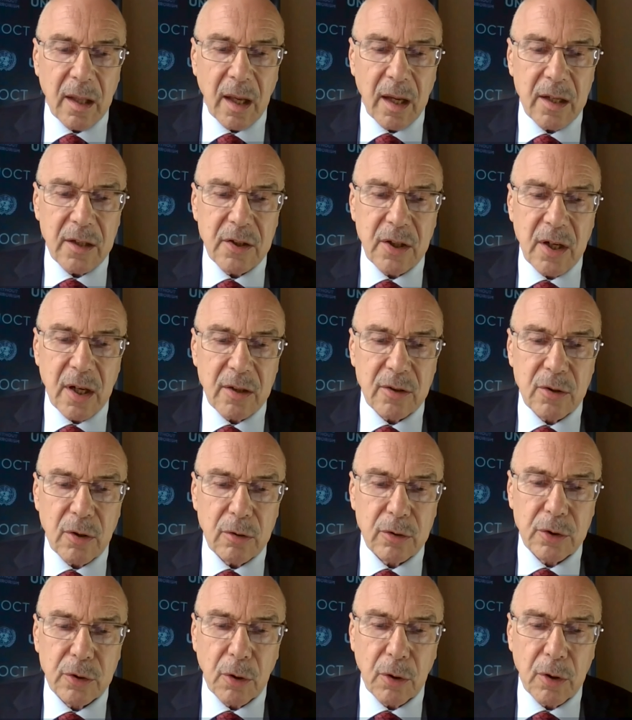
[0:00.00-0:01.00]
Daesh has
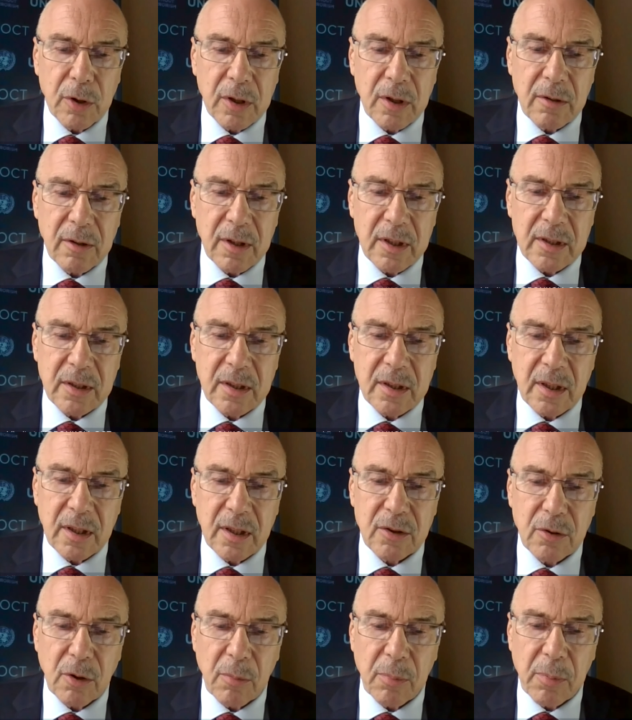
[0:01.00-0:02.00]
also increased
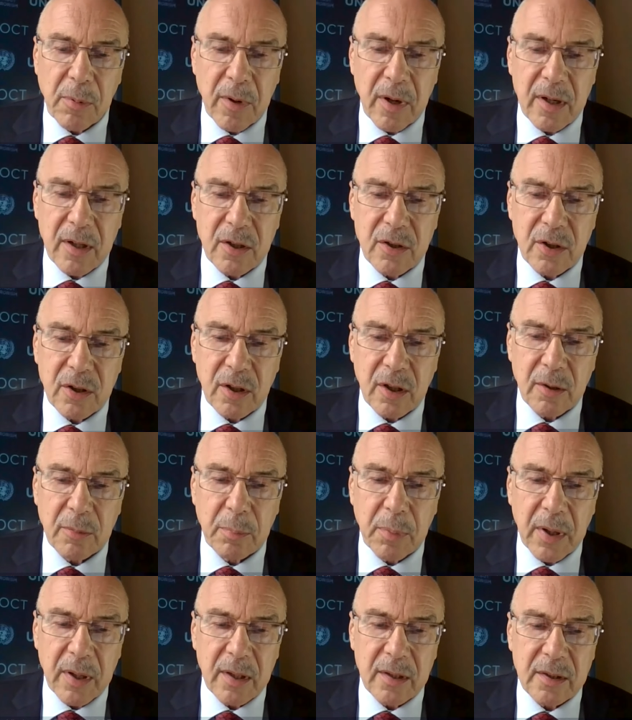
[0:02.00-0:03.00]
its
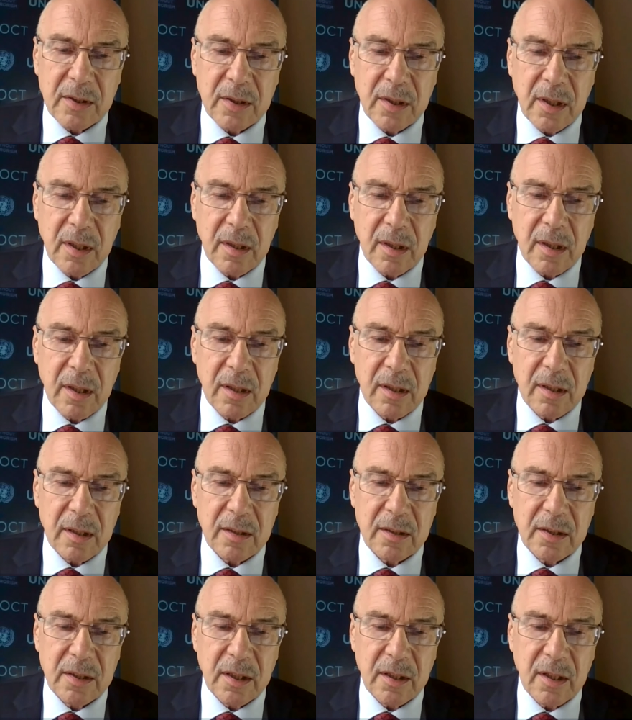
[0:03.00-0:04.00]
operational pace in
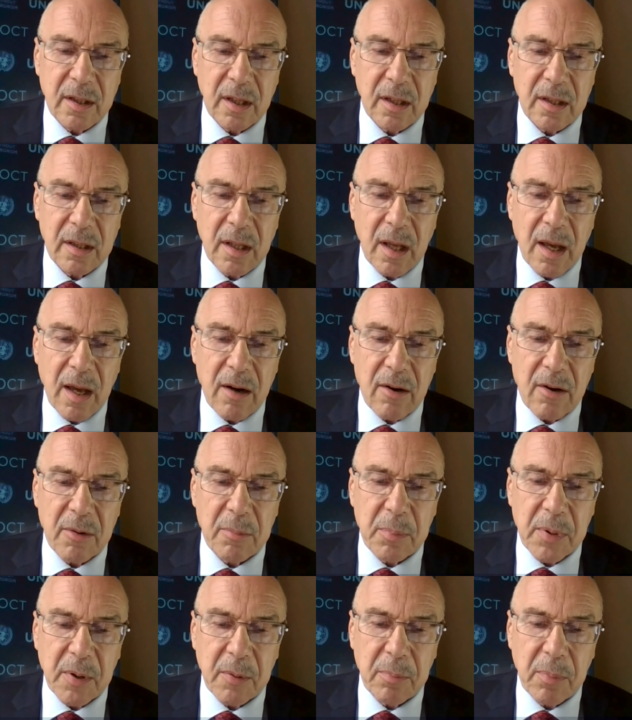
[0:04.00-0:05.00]
the Syrian
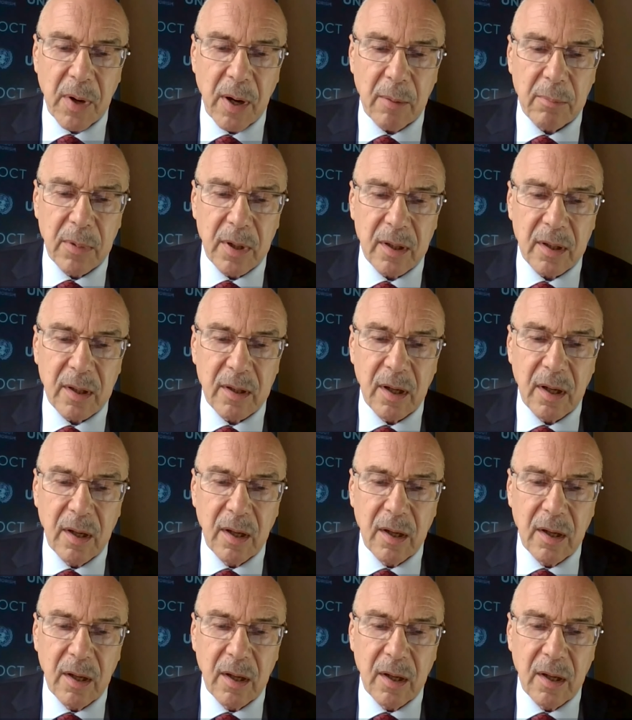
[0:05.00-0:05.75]
Arab Republic,